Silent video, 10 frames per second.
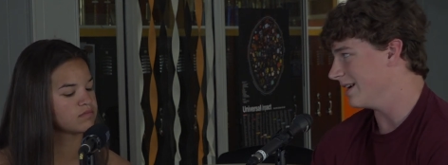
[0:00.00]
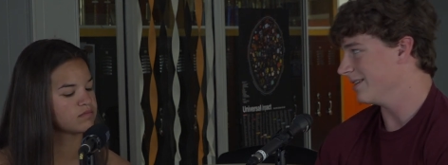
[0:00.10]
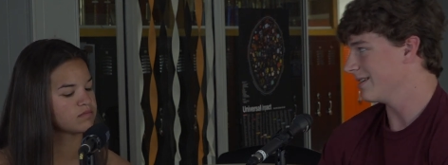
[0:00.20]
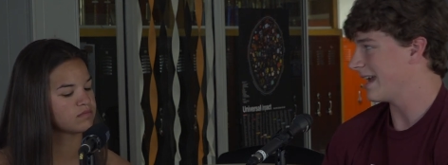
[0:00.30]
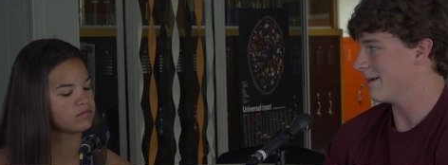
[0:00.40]
Speaker 1: a
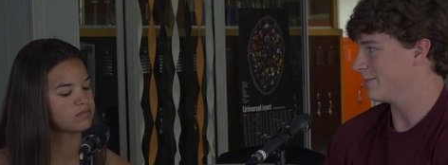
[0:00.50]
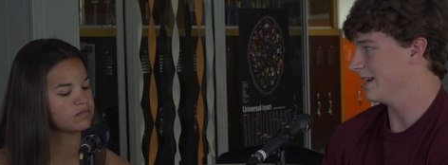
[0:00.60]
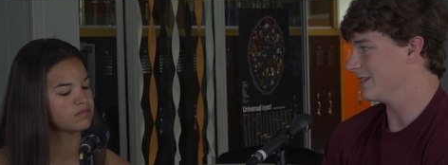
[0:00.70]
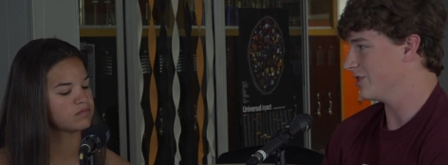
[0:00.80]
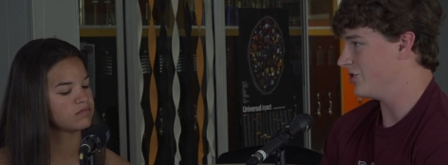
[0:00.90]
captain
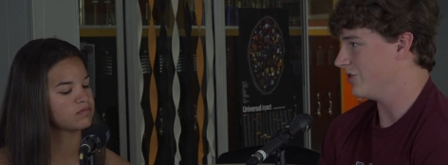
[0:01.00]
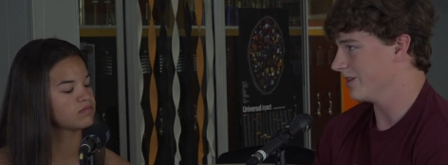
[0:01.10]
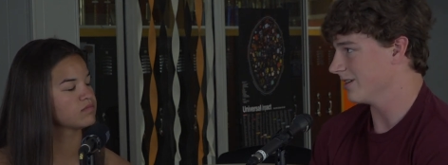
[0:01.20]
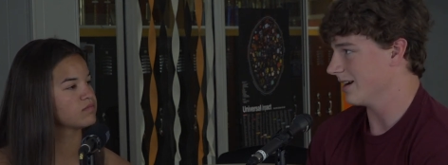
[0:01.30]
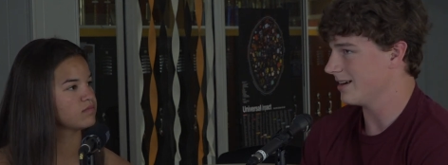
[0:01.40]
as a
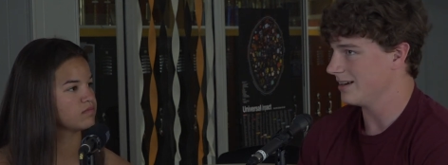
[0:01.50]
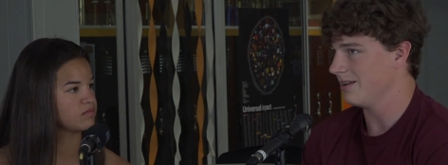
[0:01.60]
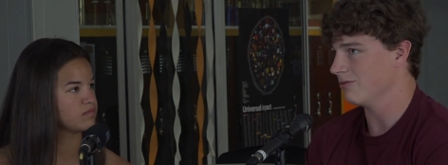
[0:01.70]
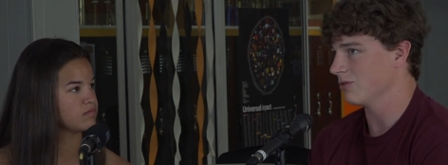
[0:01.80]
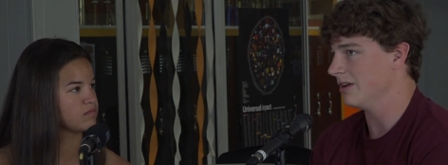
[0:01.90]
junior. I didn't
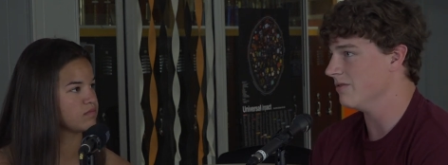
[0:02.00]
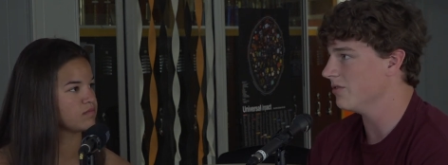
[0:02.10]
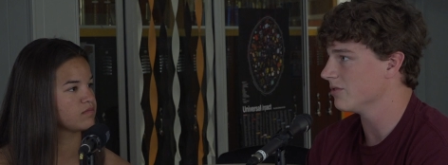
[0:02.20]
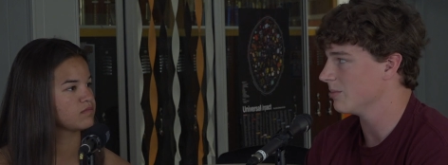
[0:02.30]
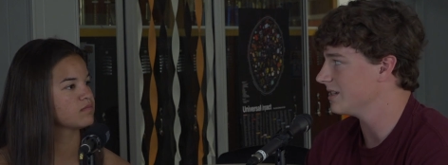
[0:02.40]
even really vote
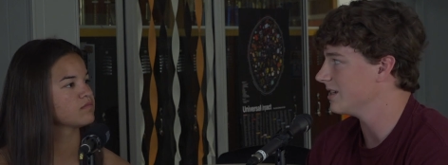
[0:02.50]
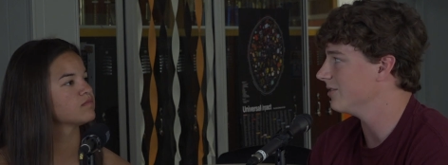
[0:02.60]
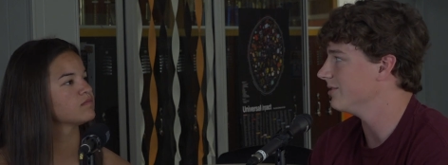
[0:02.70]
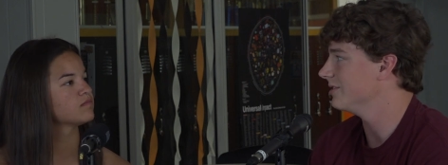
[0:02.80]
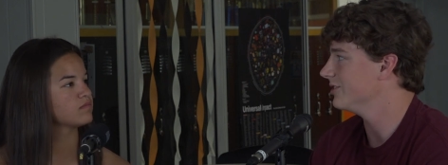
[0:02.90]
for
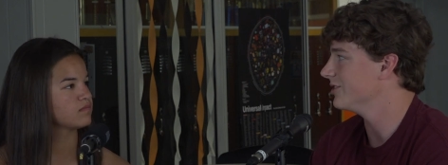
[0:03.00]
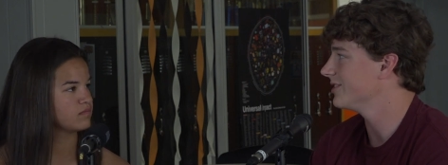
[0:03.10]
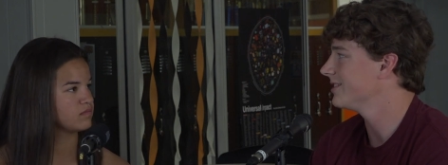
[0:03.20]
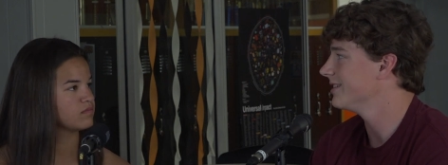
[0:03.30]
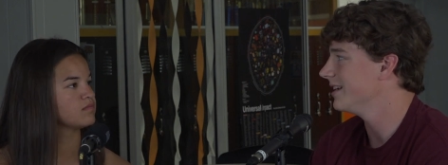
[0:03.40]
myself. It was
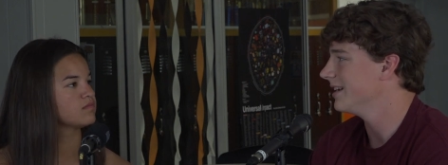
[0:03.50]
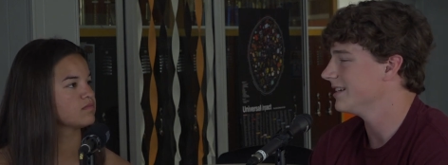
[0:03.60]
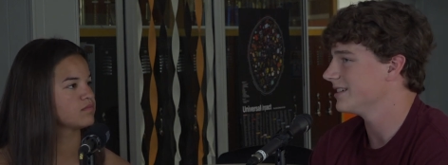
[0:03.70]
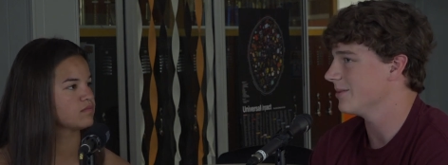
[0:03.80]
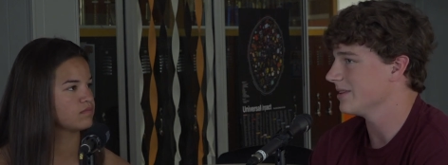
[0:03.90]
just
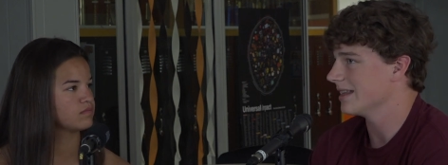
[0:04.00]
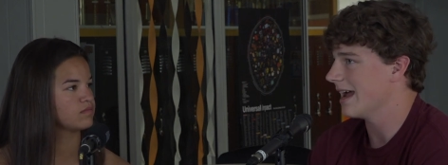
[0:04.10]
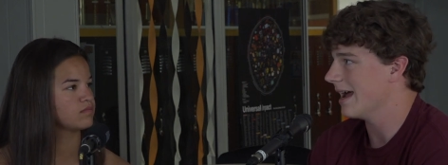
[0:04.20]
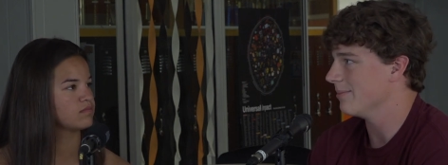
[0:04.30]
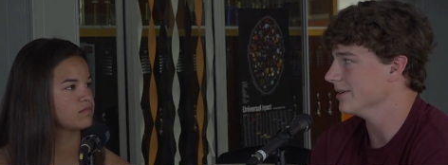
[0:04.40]
something that
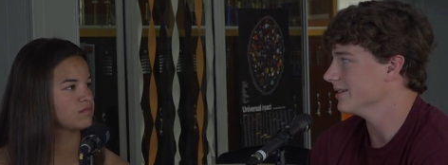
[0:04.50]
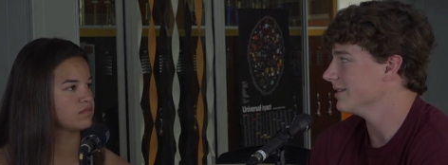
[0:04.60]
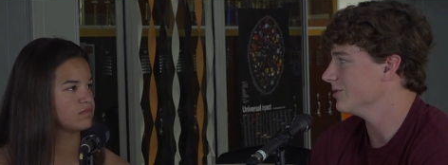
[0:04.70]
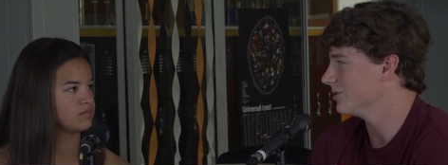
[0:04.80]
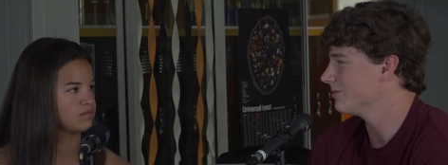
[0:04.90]
happened.
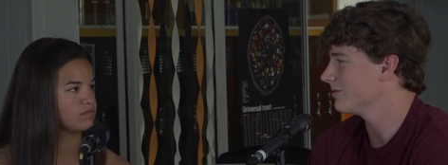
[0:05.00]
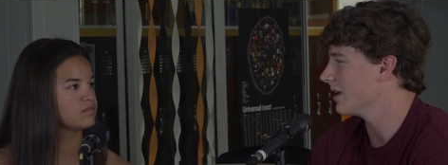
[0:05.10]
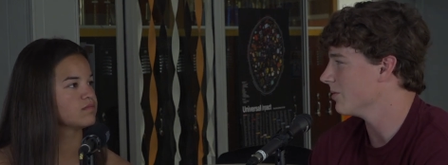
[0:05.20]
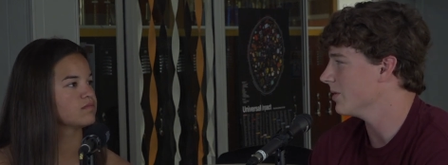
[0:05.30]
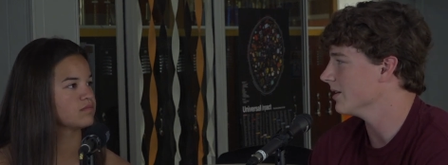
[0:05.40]
It was
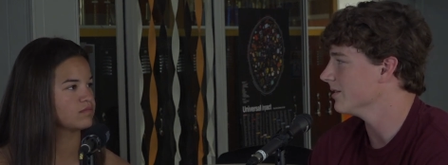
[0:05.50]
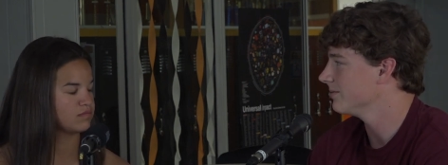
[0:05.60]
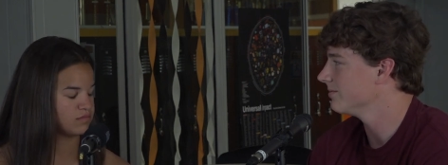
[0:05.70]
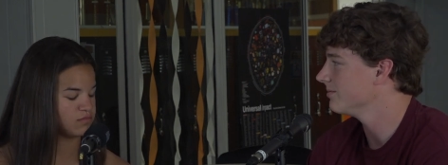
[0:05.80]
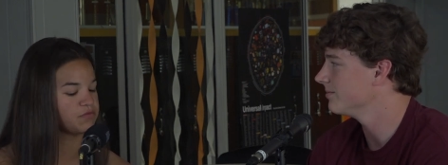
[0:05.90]
kind of weird.
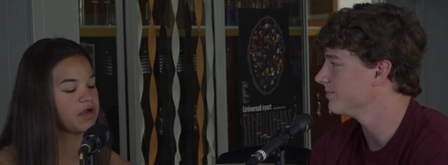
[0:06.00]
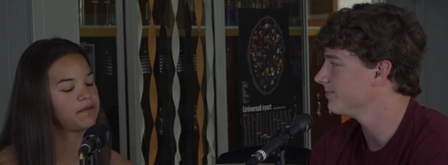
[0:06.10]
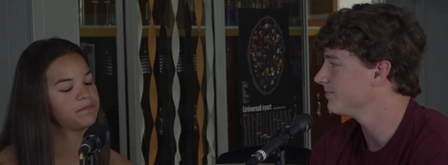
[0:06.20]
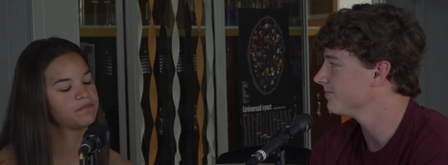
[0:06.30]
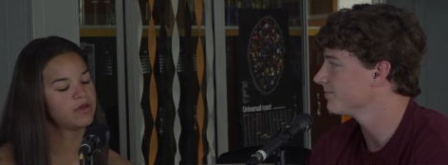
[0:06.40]
Speaker 2: Right.
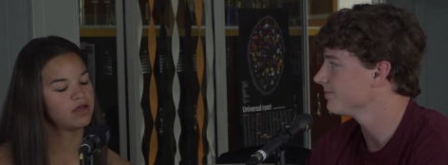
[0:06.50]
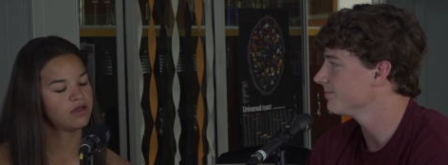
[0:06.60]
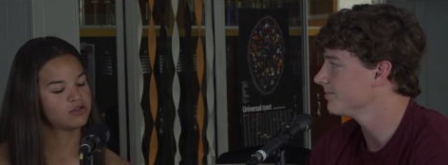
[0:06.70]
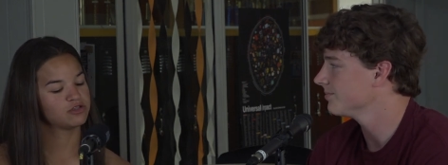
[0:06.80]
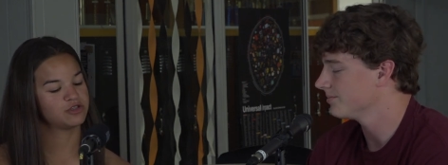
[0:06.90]

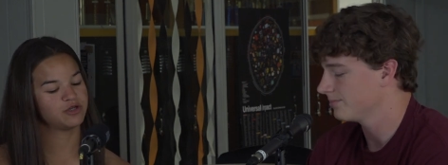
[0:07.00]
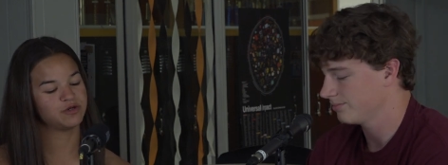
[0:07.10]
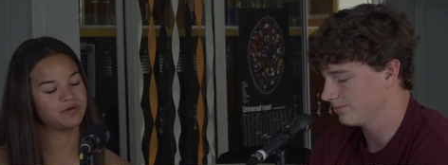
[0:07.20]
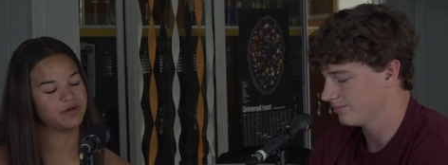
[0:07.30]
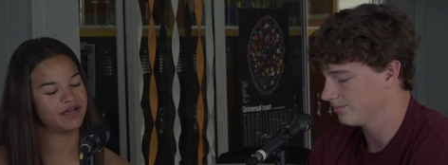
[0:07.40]

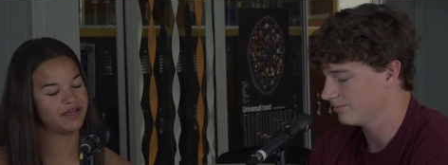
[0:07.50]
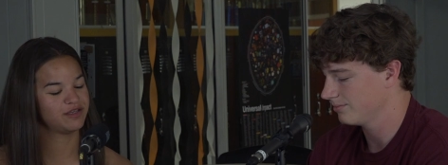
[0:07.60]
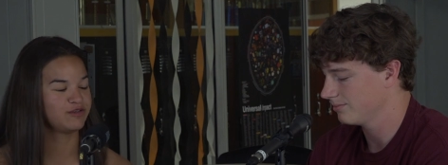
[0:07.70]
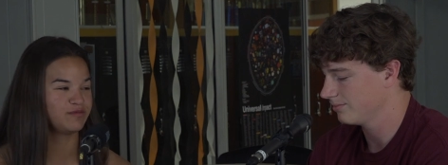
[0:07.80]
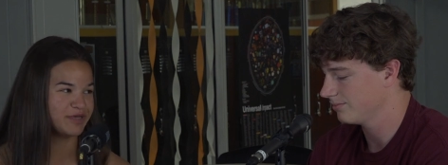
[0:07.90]
So
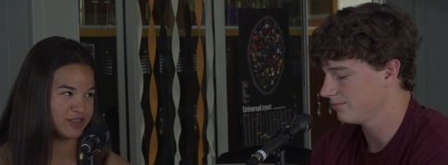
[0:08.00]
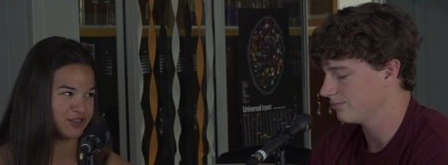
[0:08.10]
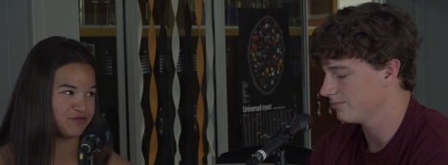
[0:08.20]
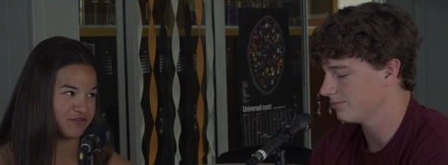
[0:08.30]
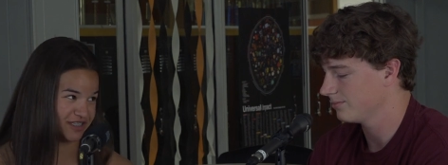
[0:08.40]
you
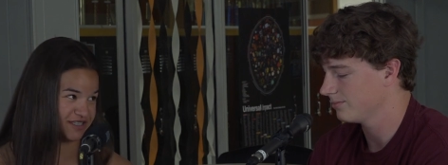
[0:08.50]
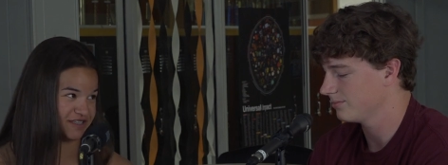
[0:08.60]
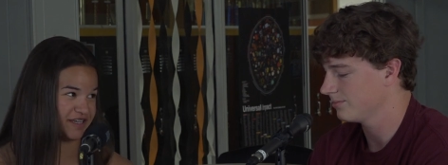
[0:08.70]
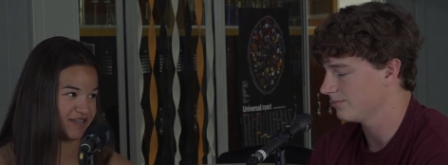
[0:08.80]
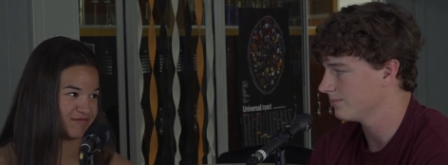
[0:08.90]
mentioned
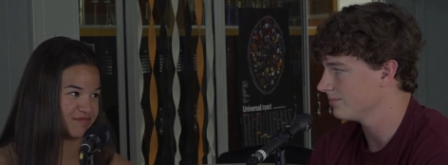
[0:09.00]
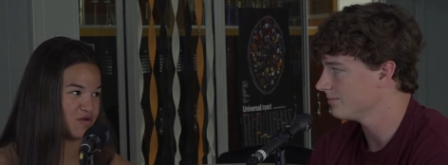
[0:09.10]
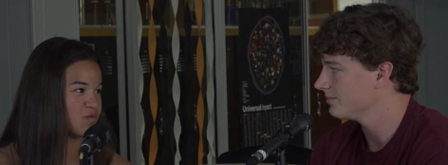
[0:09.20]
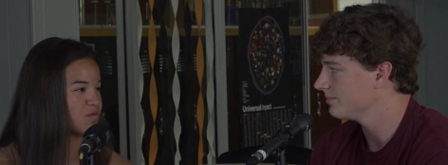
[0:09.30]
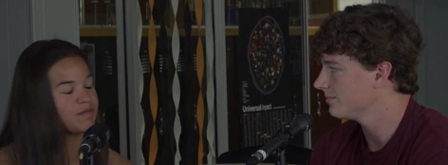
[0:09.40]
wrestling.
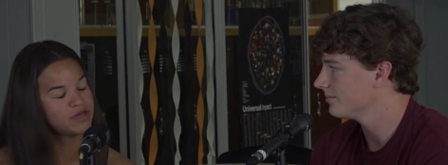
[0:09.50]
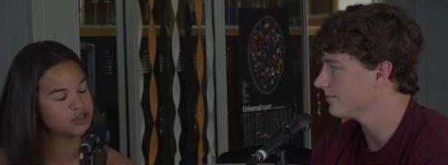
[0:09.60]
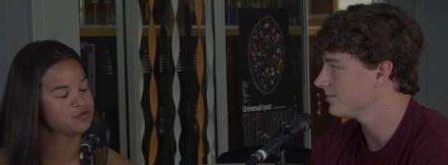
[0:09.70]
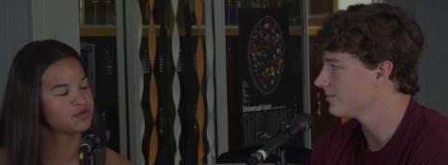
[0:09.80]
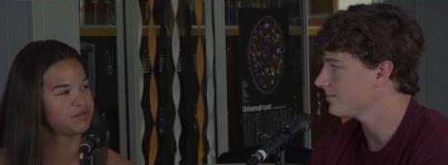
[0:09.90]
What made
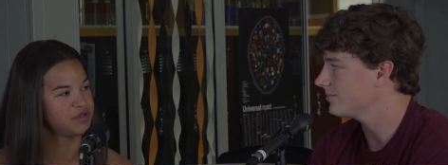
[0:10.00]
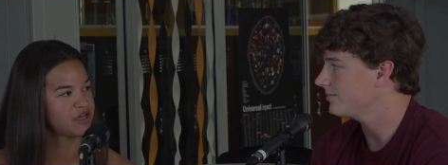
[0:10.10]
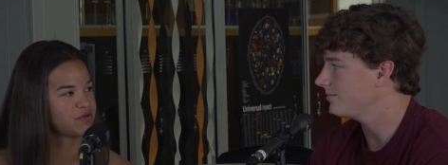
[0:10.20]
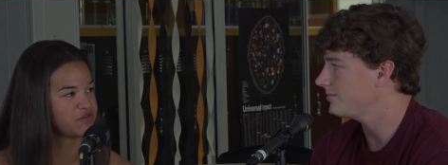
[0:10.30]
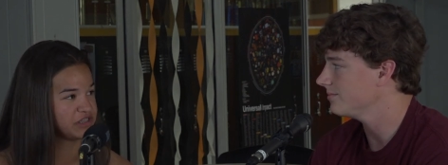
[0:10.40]
you want to
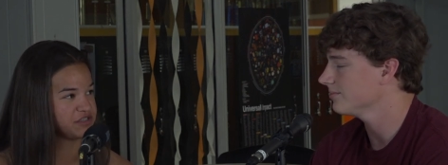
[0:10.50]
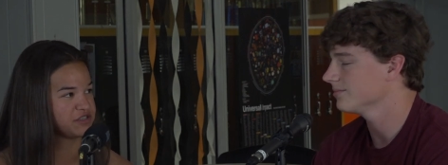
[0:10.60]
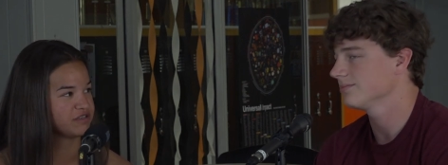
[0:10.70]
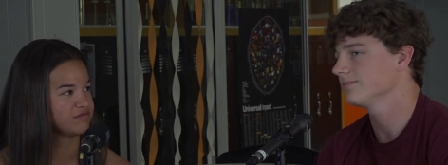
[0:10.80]
become a wrestler?